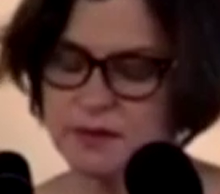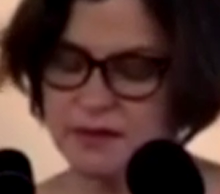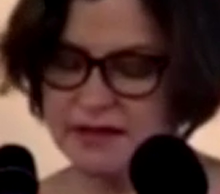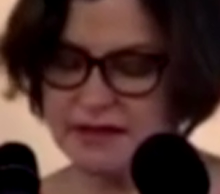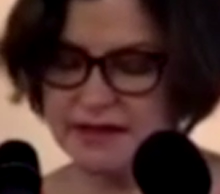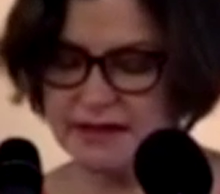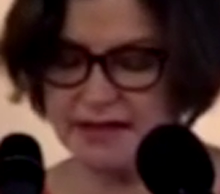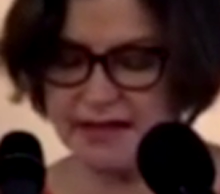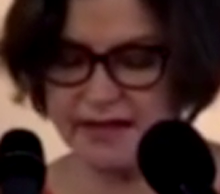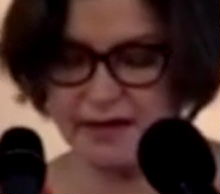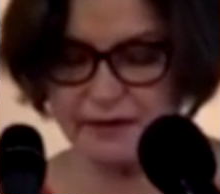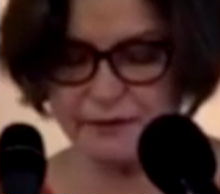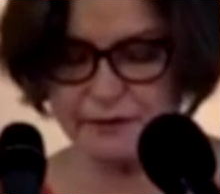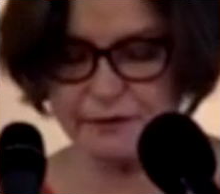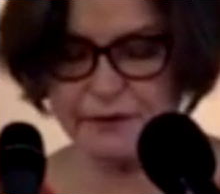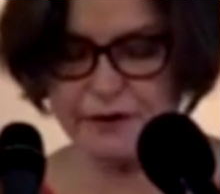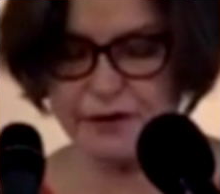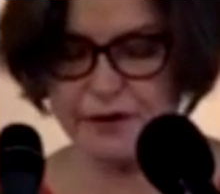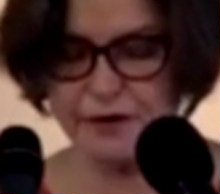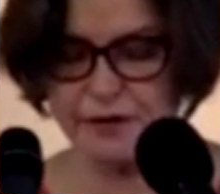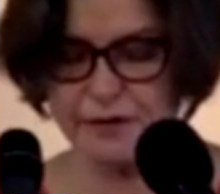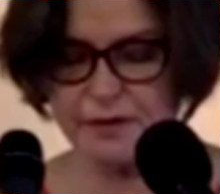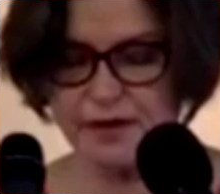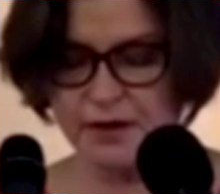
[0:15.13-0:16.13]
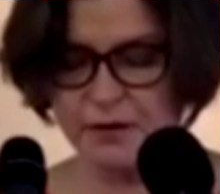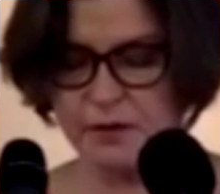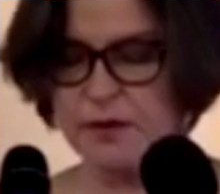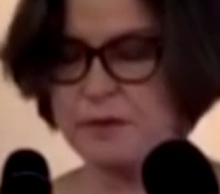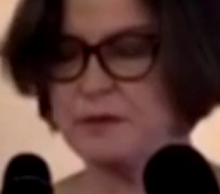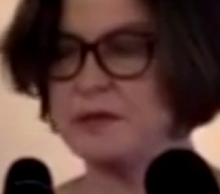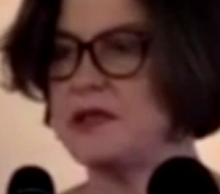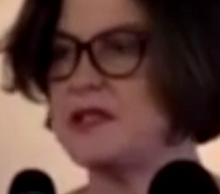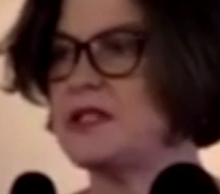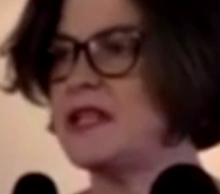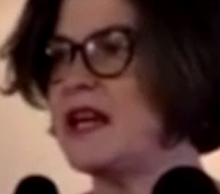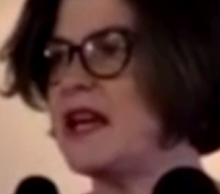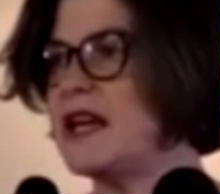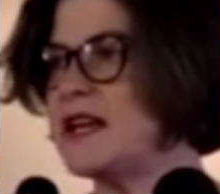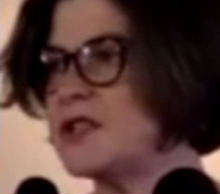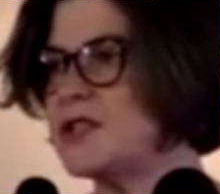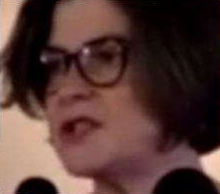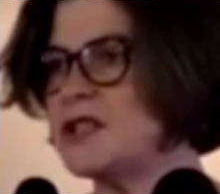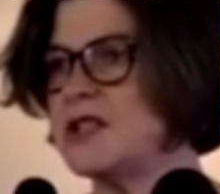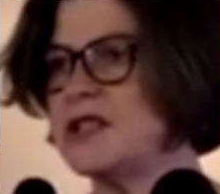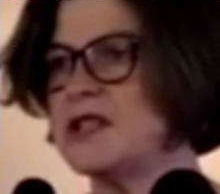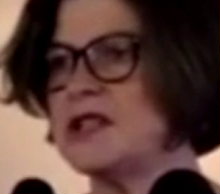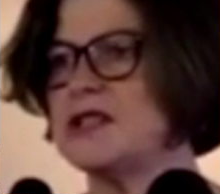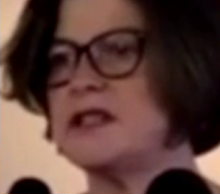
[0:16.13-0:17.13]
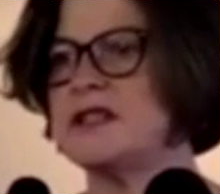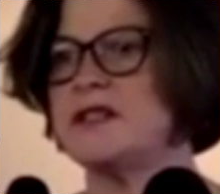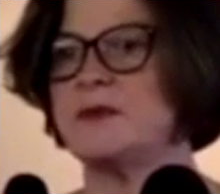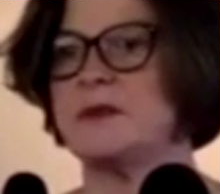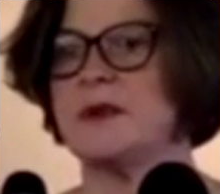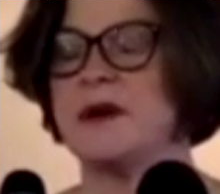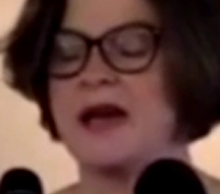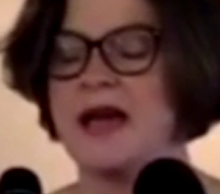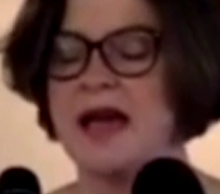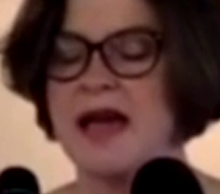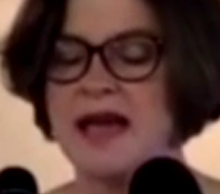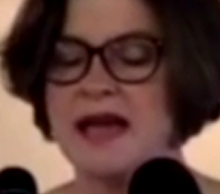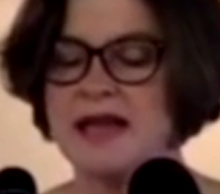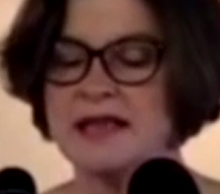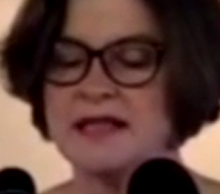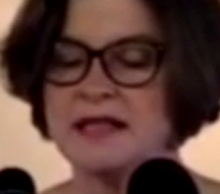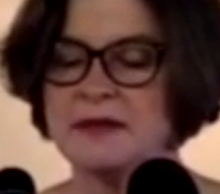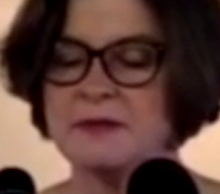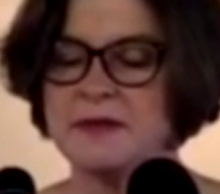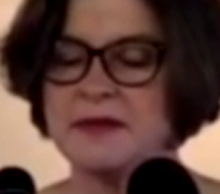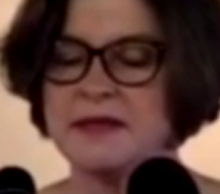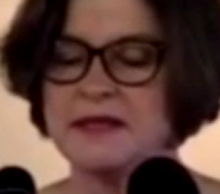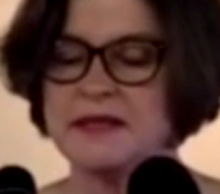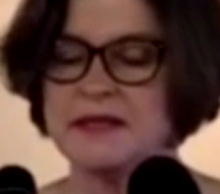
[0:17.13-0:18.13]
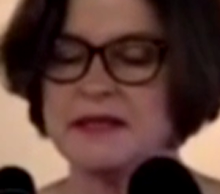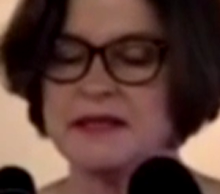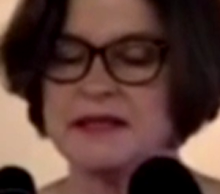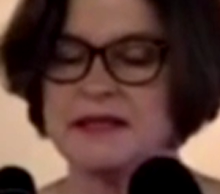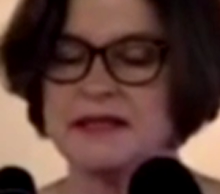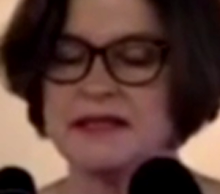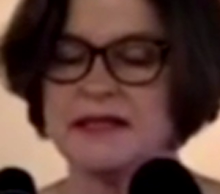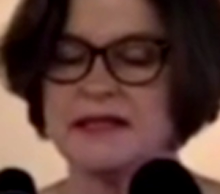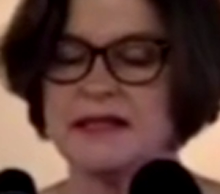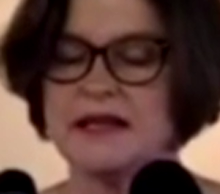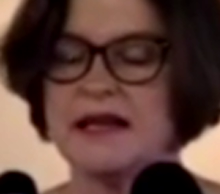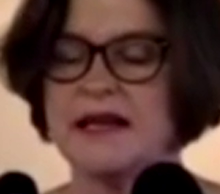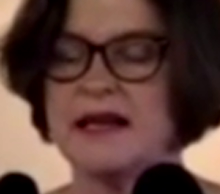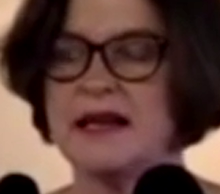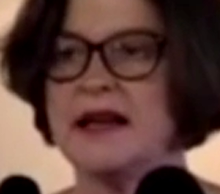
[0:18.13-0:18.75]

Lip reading: we're xenophobic, we're protectionist, we're anti-business,